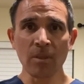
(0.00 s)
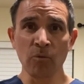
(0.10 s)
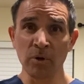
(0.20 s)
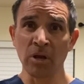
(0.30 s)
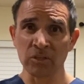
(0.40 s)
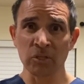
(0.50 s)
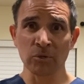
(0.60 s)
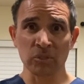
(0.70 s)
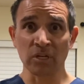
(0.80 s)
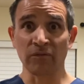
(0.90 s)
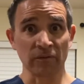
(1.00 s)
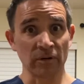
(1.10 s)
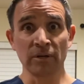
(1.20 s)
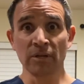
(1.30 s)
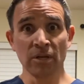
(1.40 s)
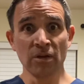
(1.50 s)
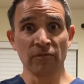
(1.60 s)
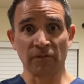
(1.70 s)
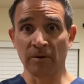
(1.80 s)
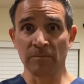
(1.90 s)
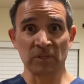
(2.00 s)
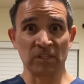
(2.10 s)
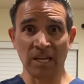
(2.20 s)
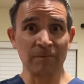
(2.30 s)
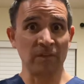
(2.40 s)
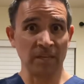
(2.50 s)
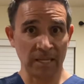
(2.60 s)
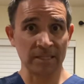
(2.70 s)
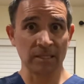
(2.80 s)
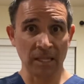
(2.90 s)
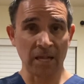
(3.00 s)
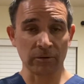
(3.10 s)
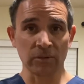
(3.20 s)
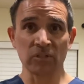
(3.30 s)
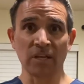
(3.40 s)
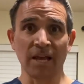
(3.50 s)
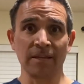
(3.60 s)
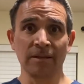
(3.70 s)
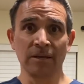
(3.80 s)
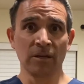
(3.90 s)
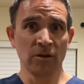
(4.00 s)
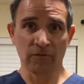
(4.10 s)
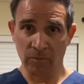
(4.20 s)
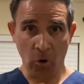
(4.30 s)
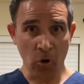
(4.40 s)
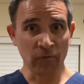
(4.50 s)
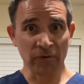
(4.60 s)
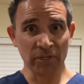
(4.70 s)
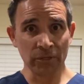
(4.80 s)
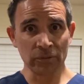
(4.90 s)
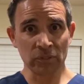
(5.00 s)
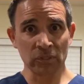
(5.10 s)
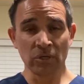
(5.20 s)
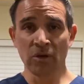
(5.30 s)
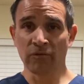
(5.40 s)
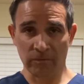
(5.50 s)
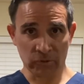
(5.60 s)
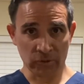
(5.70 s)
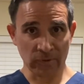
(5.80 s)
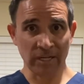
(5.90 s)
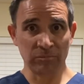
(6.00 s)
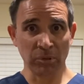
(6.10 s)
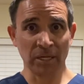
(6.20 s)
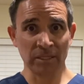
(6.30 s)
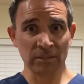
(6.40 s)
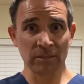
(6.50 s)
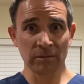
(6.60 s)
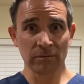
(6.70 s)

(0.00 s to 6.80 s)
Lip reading: we also suffer from the same thing as the lateral side, from overuse, from direct blunt